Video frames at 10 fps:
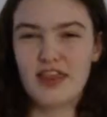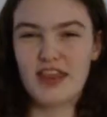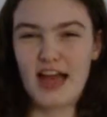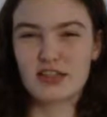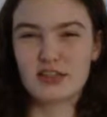the
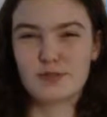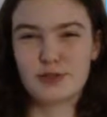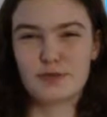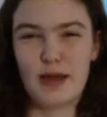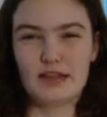actor's
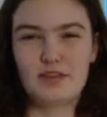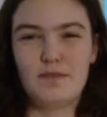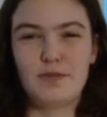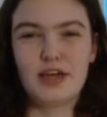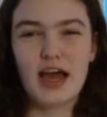perspective
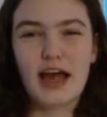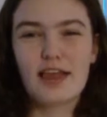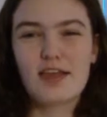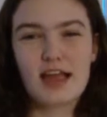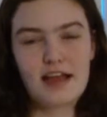because
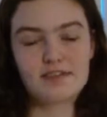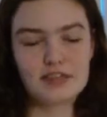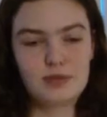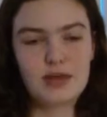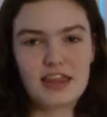they have
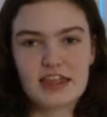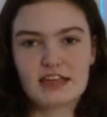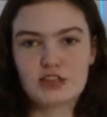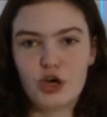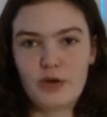so many
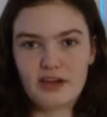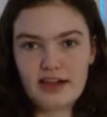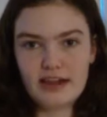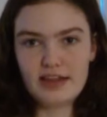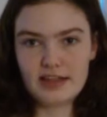things going
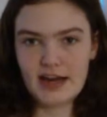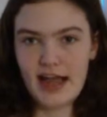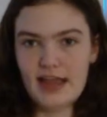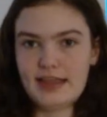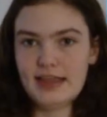around in their
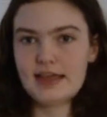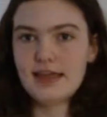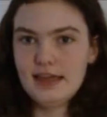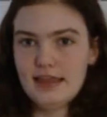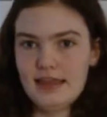head. Like
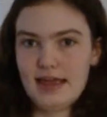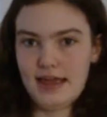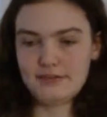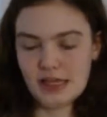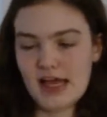they
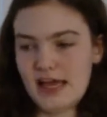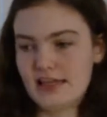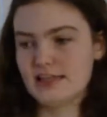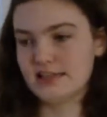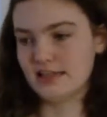have
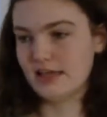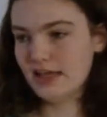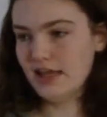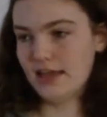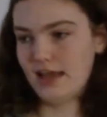lines and
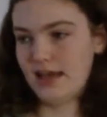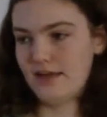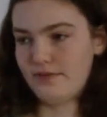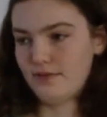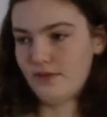they have,